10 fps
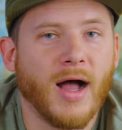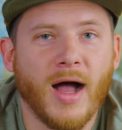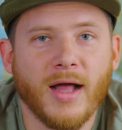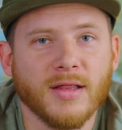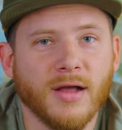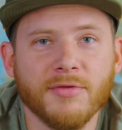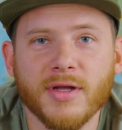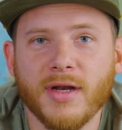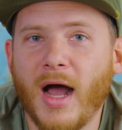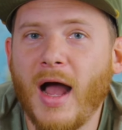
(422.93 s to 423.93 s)
I love
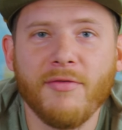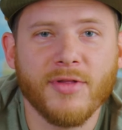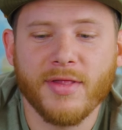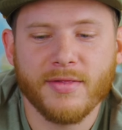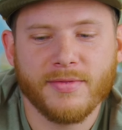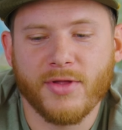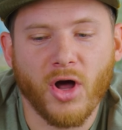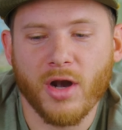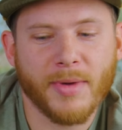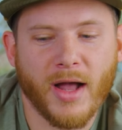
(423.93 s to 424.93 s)
it. I haven't
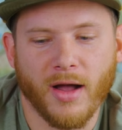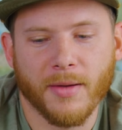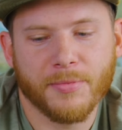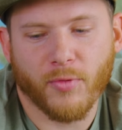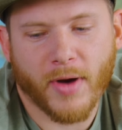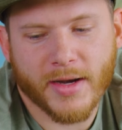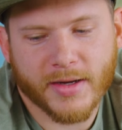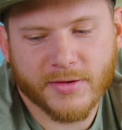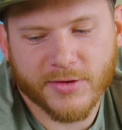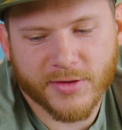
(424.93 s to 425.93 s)
thought about
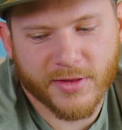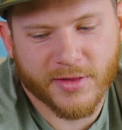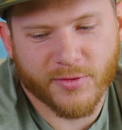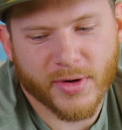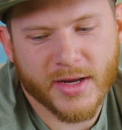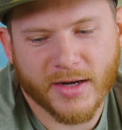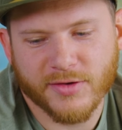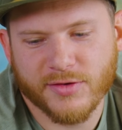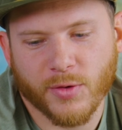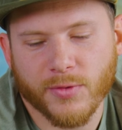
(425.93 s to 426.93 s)
upgrading to the 3. I
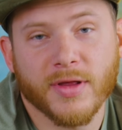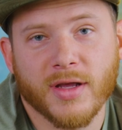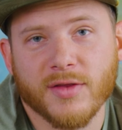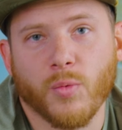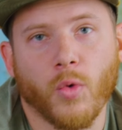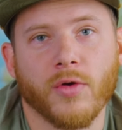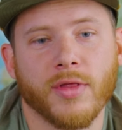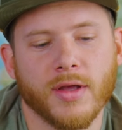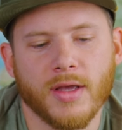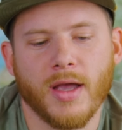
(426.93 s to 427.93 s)
just don't think it's
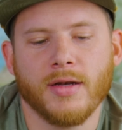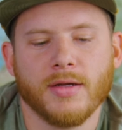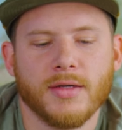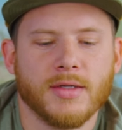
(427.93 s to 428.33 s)
worth it yet.